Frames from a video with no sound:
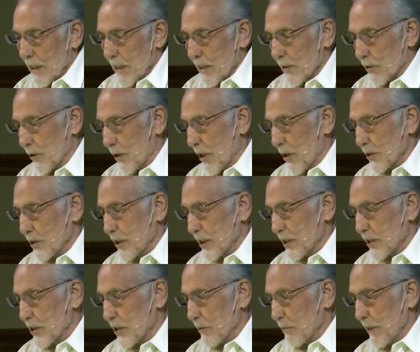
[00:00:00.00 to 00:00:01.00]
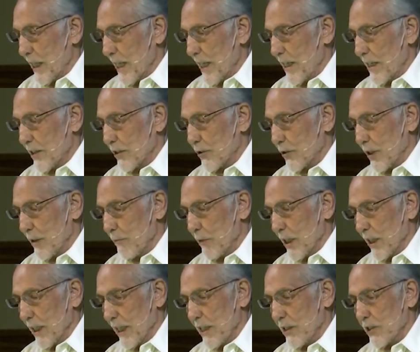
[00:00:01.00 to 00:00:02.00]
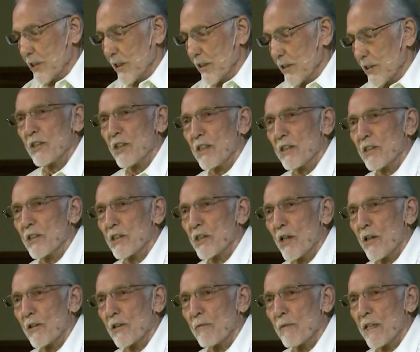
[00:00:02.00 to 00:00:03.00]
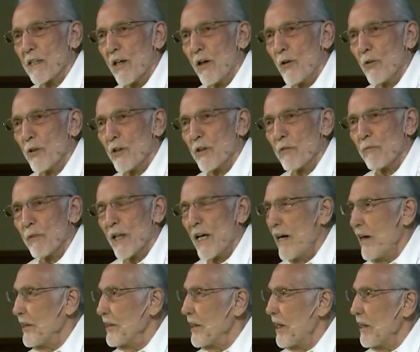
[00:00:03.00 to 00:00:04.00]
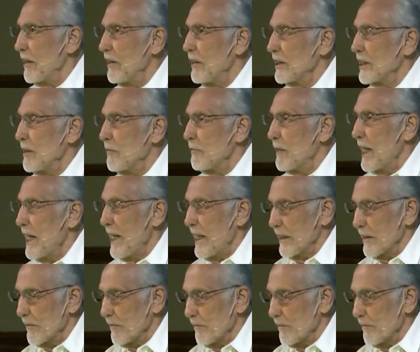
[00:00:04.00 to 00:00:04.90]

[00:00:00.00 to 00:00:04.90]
crosses to bear, tribulations. Jesus talked about hold of the plow and not looking back.